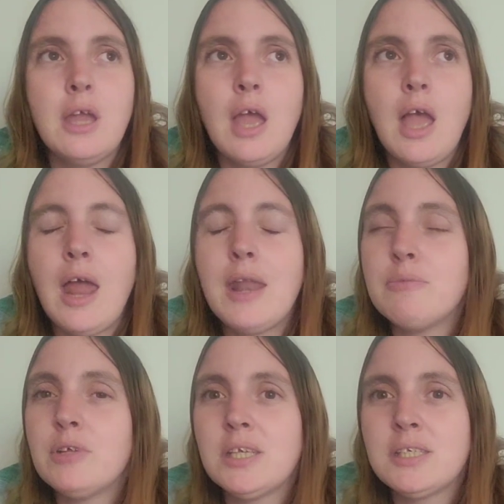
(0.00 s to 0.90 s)
and I'm
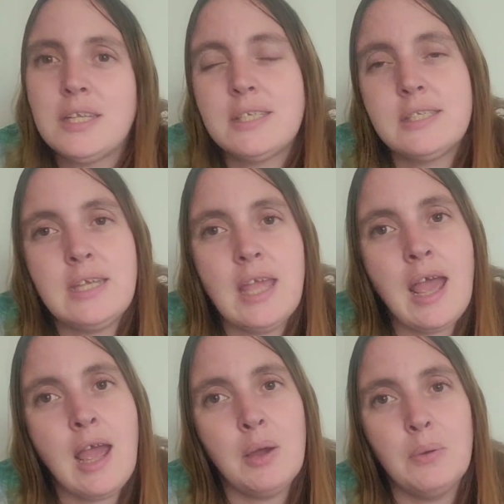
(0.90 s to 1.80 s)
really excited to see
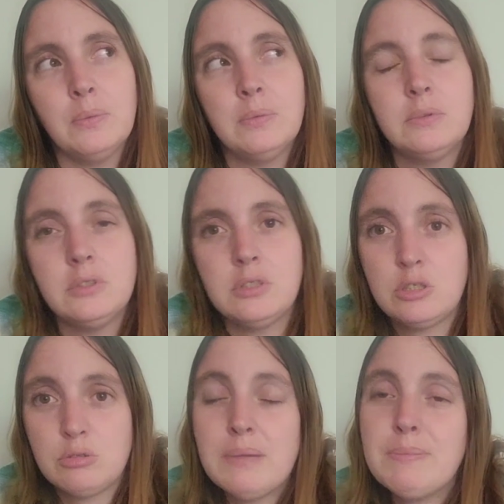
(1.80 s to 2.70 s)
how the
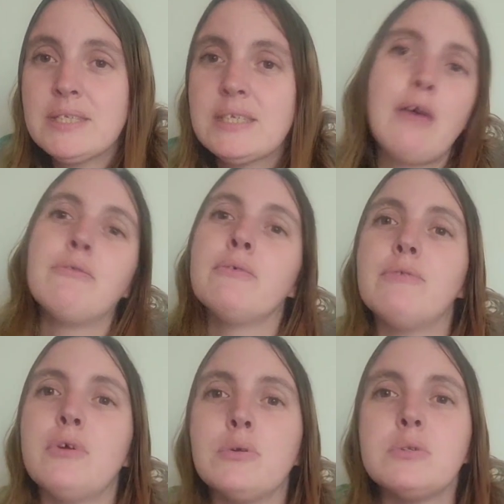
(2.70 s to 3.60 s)
trip itself
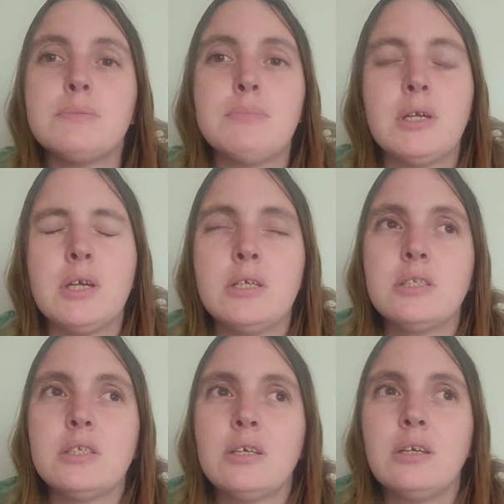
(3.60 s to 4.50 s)
unfolds, because
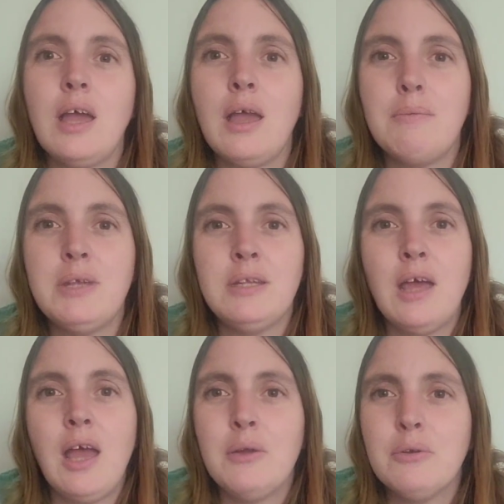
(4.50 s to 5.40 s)
I mean,
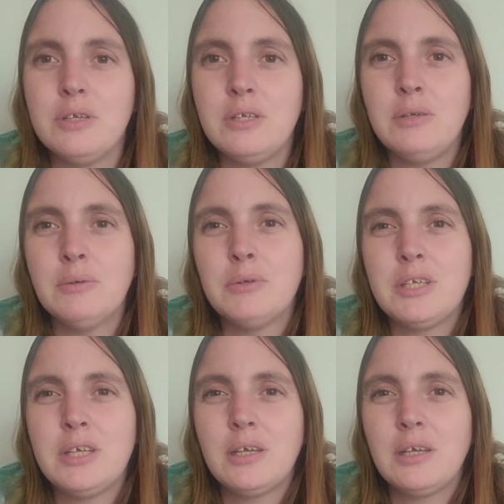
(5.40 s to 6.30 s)
you already
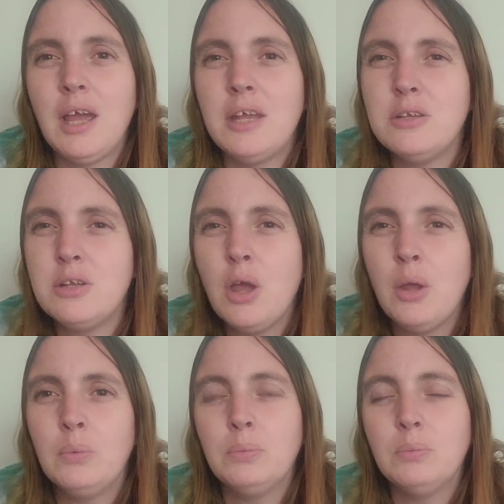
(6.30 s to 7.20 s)
kind of
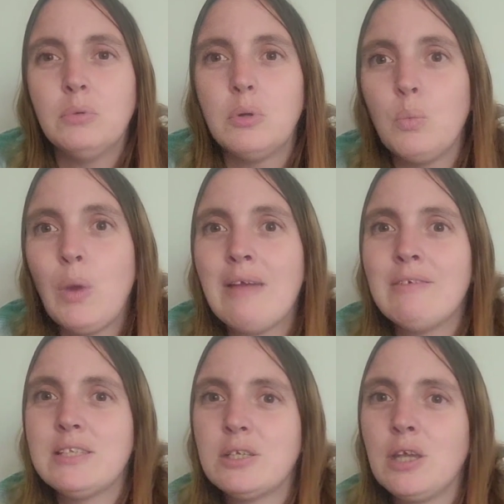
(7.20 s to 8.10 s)
know where
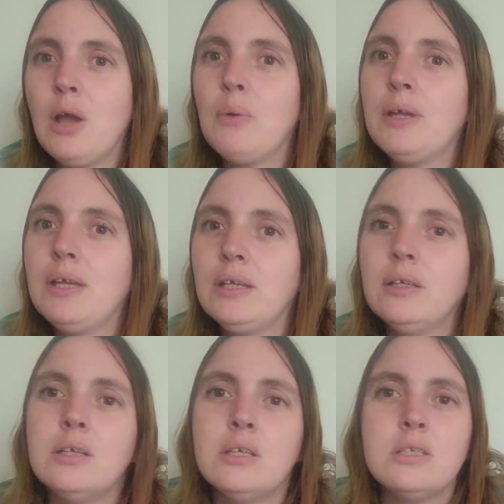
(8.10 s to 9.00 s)
it's going,
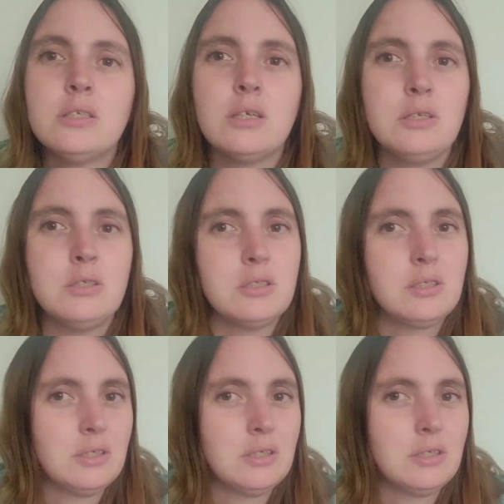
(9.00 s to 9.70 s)
so you're just